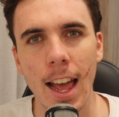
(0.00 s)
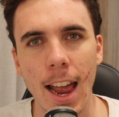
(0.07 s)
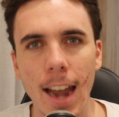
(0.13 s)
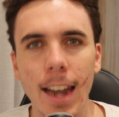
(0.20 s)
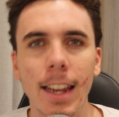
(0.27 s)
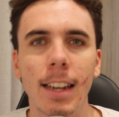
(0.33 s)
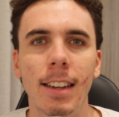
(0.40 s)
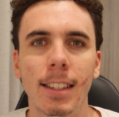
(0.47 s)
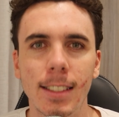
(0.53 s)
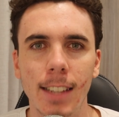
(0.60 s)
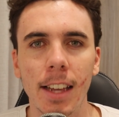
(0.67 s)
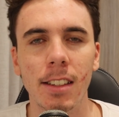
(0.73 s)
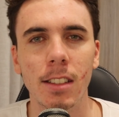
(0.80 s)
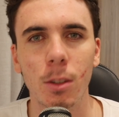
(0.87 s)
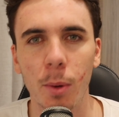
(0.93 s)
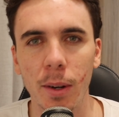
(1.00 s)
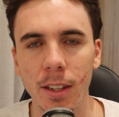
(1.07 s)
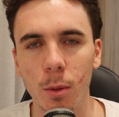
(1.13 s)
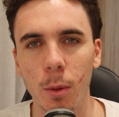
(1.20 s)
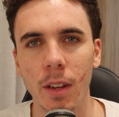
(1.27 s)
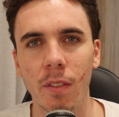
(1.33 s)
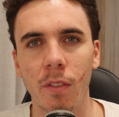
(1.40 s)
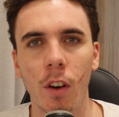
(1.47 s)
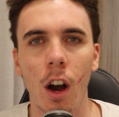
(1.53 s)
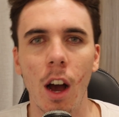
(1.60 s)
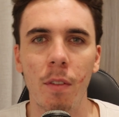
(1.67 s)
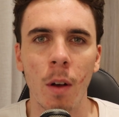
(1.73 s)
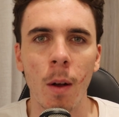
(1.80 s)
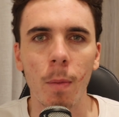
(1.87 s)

heading into season 2025.